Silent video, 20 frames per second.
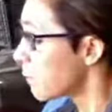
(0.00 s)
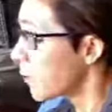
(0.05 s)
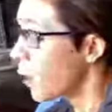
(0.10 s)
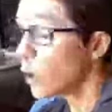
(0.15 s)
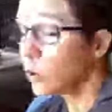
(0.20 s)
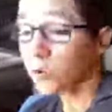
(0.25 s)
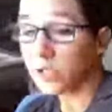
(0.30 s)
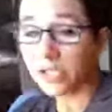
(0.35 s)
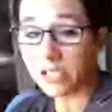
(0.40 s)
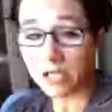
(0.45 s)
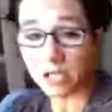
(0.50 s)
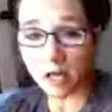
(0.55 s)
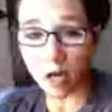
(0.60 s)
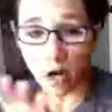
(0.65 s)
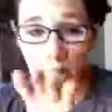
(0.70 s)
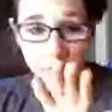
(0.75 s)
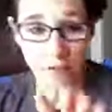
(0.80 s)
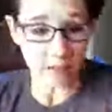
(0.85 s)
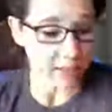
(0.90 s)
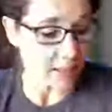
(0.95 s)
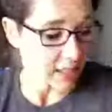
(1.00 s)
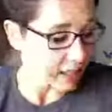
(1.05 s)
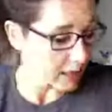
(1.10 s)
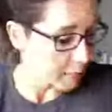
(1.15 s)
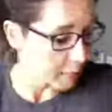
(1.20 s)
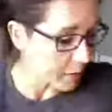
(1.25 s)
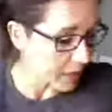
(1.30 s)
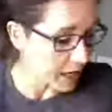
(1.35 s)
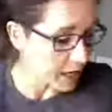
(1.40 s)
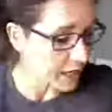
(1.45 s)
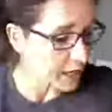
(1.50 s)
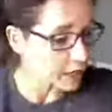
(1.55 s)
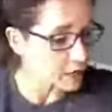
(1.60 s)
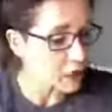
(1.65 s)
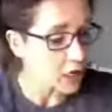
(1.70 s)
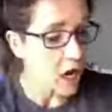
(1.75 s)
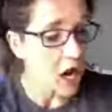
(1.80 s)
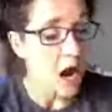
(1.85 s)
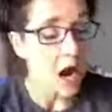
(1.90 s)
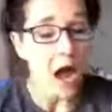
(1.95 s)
posting on the team page,